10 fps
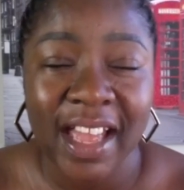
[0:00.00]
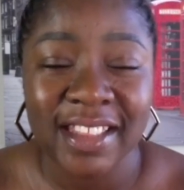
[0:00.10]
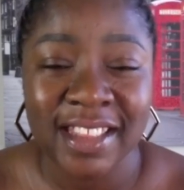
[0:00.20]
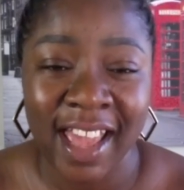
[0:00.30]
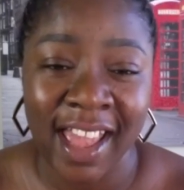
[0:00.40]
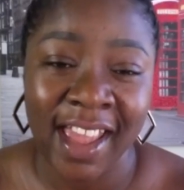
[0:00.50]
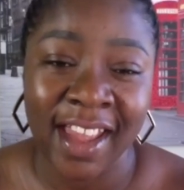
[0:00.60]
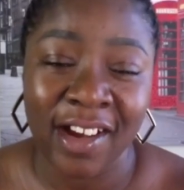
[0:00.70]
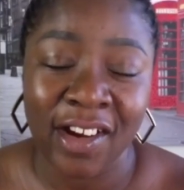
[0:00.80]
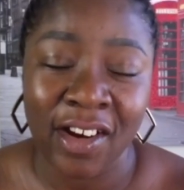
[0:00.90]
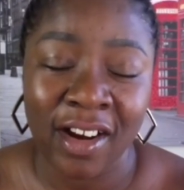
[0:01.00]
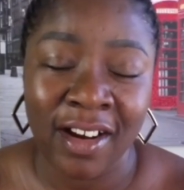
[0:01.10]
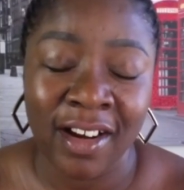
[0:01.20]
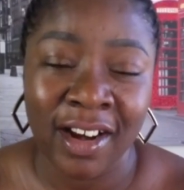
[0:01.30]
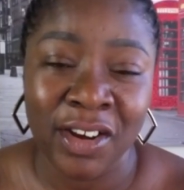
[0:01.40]
they
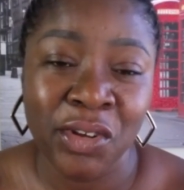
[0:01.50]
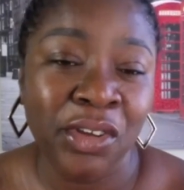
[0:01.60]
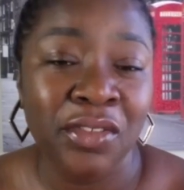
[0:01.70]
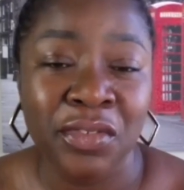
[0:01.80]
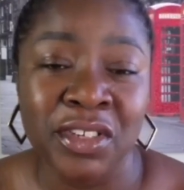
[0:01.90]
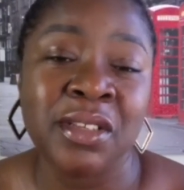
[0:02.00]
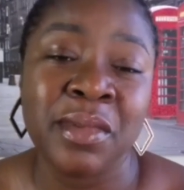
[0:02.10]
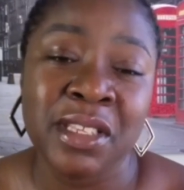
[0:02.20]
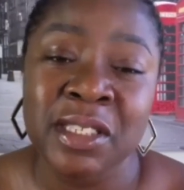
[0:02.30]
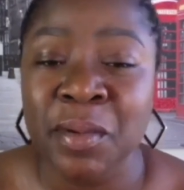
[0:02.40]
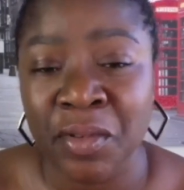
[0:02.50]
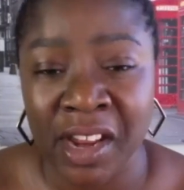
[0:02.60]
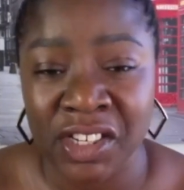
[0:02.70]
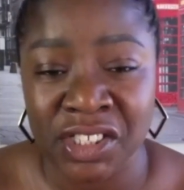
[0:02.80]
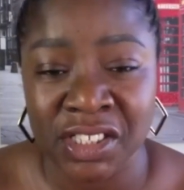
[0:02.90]
are looking for some
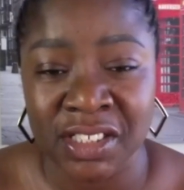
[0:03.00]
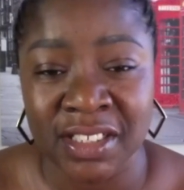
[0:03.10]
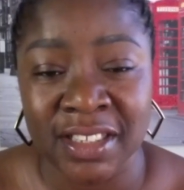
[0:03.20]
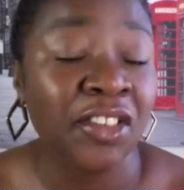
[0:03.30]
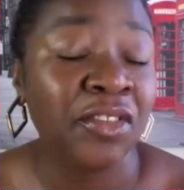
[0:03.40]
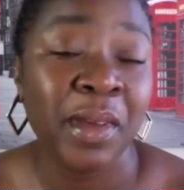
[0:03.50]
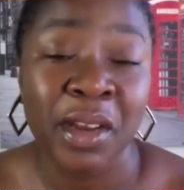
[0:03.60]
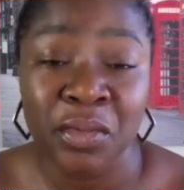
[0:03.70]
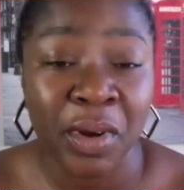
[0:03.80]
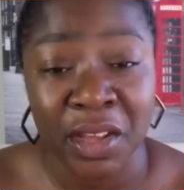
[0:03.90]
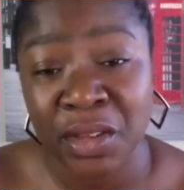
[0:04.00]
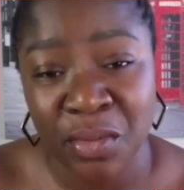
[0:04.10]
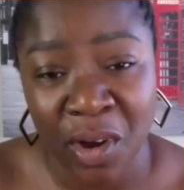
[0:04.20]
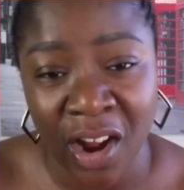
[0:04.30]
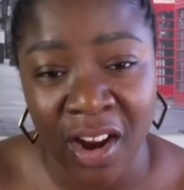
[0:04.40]
inspiration. They've been where
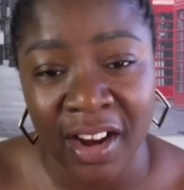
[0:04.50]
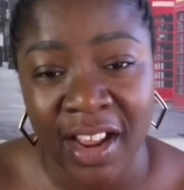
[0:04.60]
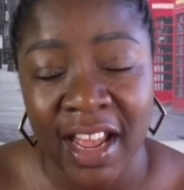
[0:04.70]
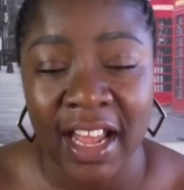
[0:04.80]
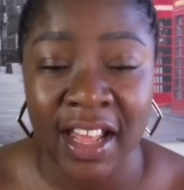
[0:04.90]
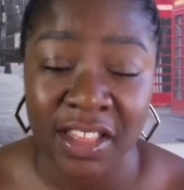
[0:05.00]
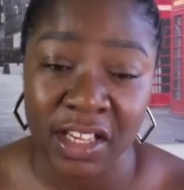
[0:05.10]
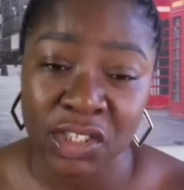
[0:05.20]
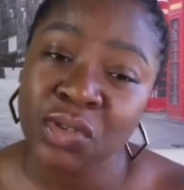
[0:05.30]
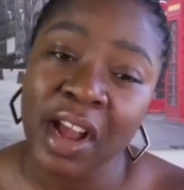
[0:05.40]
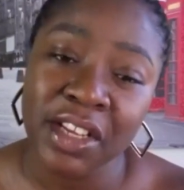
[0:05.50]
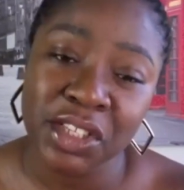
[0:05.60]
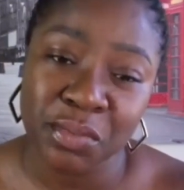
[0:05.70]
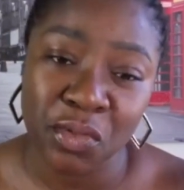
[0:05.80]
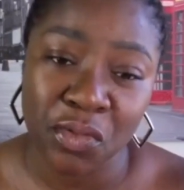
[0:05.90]
you are and they're trying
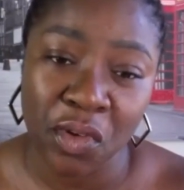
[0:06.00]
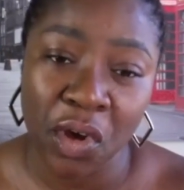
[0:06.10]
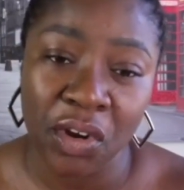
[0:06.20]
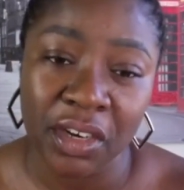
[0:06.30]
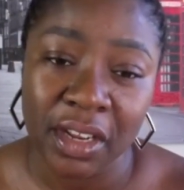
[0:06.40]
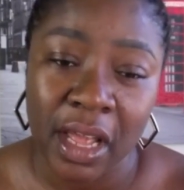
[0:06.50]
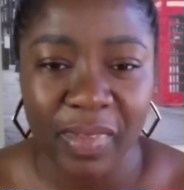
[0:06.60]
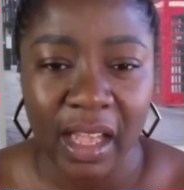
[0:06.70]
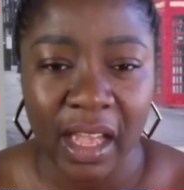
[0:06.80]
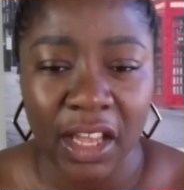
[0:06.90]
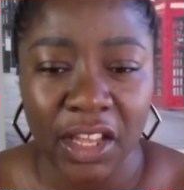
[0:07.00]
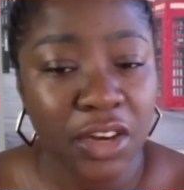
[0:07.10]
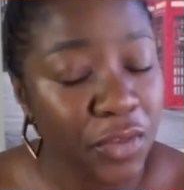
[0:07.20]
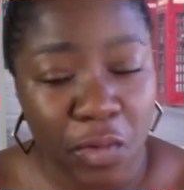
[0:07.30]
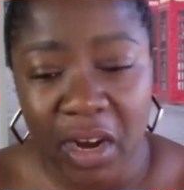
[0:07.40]
to move on.
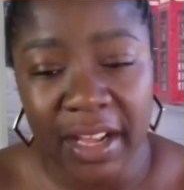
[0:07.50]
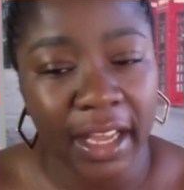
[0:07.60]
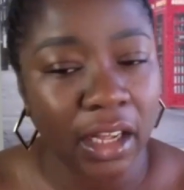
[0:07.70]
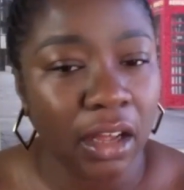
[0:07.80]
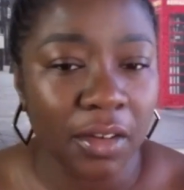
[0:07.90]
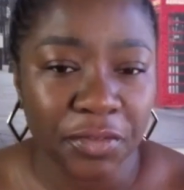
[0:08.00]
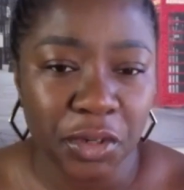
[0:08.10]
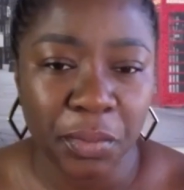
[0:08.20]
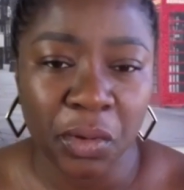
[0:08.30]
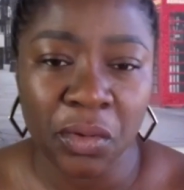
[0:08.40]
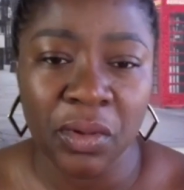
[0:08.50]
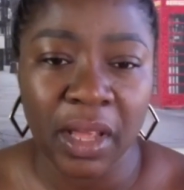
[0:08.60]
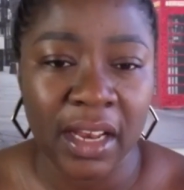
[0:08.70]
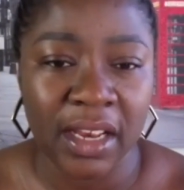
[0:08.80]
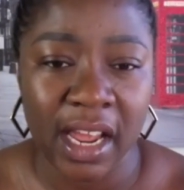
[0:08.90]
If you want to get comfortable,
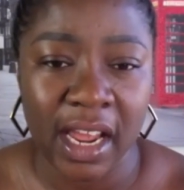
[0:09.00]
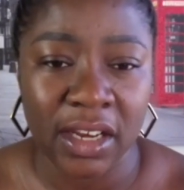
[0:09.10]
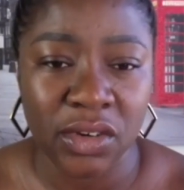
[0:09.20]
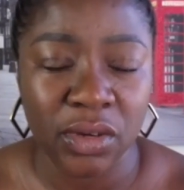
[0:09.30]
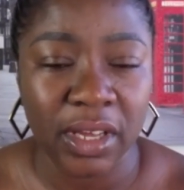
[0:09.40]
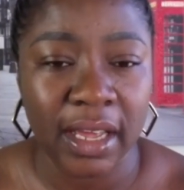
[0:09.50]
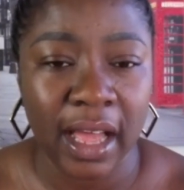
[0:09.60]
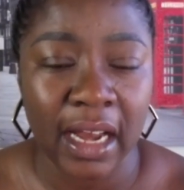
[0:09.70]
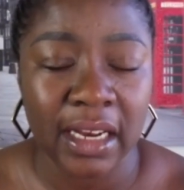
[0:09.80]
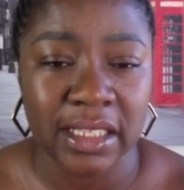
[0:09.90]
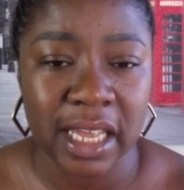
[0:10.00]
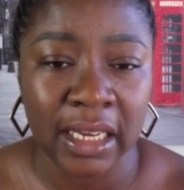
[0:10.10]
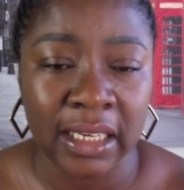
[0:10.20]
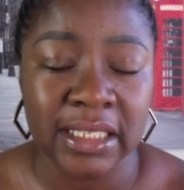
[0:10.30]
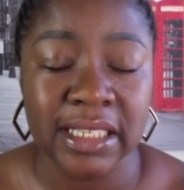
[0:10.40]
and then you can kind of
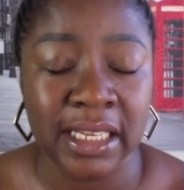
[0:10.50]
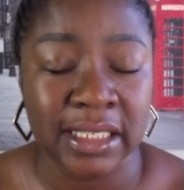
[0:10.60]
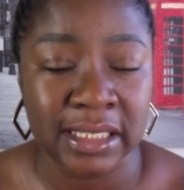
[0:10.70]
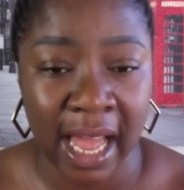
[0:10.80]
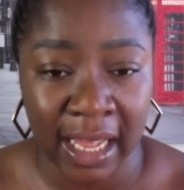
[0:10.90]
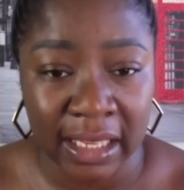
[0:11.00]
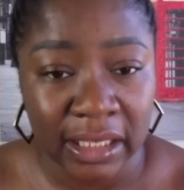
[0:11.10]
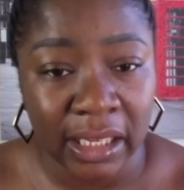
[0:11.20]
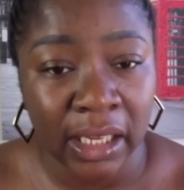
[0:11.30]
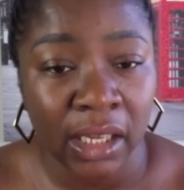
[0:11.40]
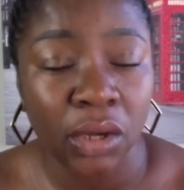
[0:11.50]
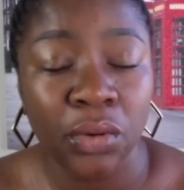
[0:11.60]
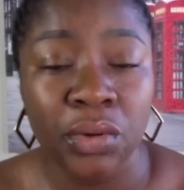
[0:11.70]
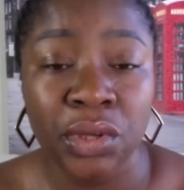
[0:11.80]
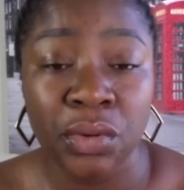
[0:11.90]
tell us exactly
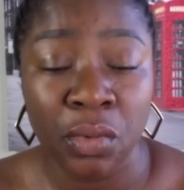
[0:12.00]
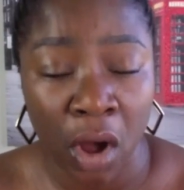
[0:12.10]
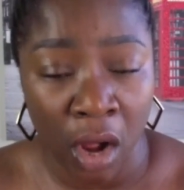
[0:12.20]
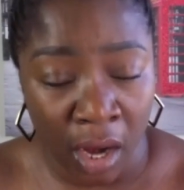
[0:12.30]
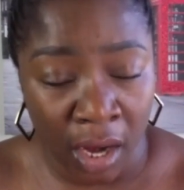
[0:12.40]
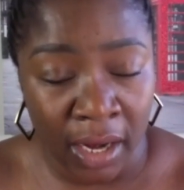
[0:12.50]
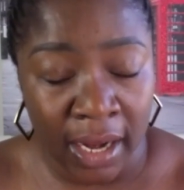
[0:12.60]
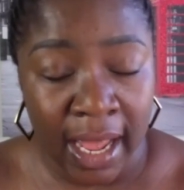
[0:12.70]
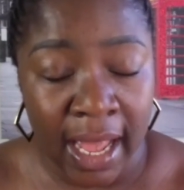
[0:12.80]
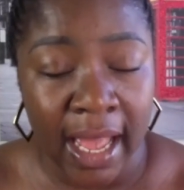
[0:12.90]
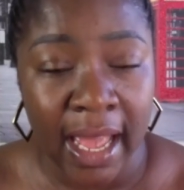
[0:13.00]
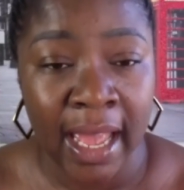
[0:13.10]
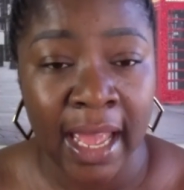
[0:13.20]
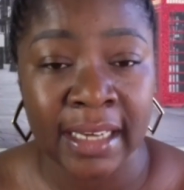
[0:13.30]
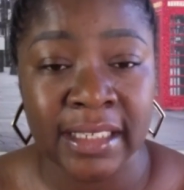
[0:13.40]
who you are
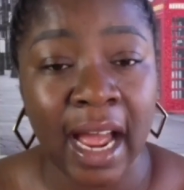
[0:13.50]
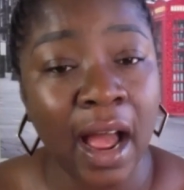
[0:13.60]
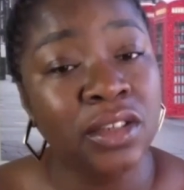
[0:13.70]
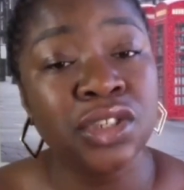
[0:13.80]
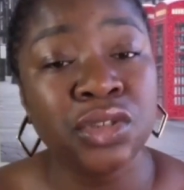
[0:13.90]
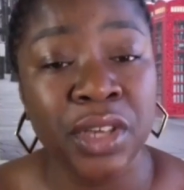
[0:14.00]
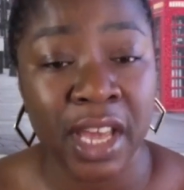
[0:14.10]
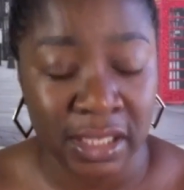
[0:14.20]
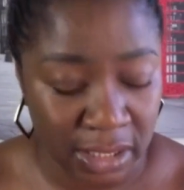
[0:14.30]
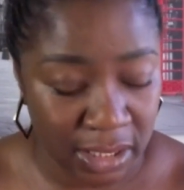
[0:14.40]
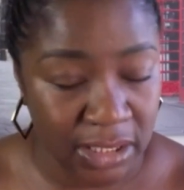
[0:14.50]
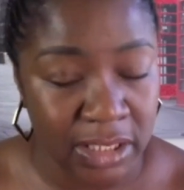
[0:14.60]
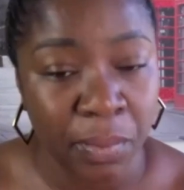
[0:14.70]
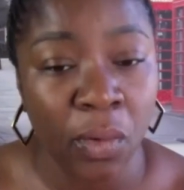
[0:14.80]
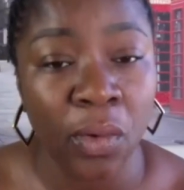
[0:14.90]
and how did you get to
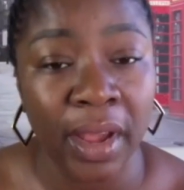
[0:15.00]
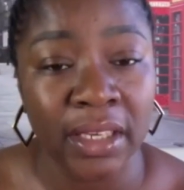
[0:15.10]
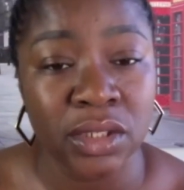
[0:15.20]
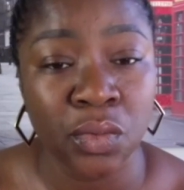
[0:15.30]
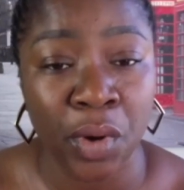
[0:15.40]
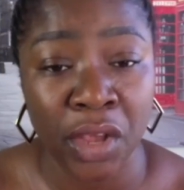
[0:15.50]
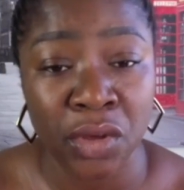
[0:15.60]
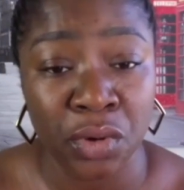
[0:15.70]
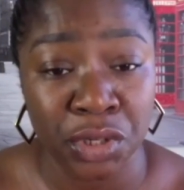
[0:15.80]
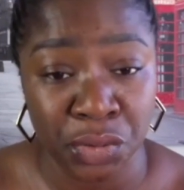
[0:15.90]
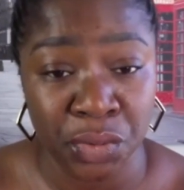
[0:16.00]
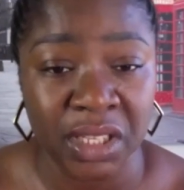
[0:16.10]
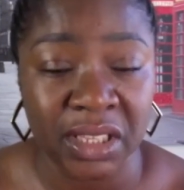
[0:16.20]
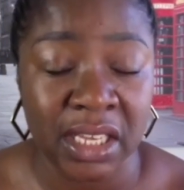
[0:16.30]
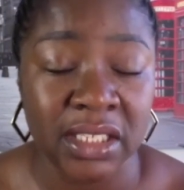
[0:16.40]
this point where you are doing
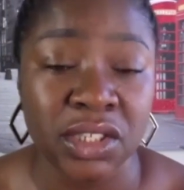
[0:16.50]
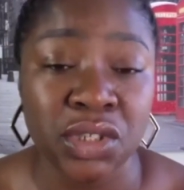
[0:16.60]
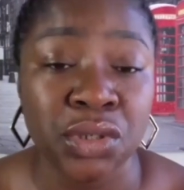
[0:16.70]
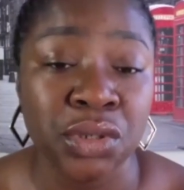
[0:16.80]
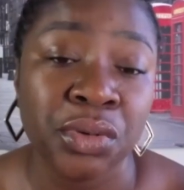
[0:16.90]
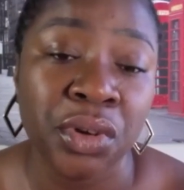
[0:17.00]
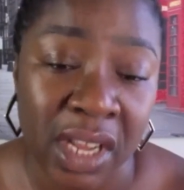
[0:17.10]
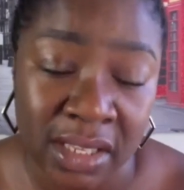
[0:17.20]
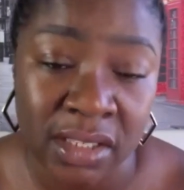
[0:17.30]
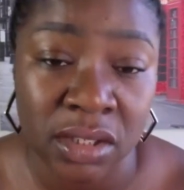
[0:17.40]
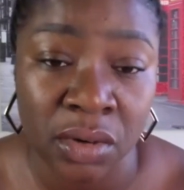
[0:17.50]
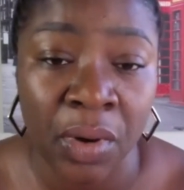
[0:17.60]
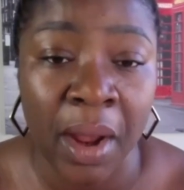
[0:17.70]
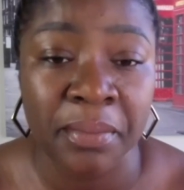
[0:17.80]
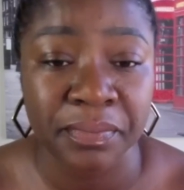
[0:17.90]
the things that you're doing on
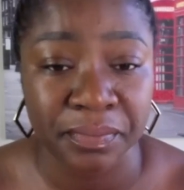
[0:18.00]
Instagram.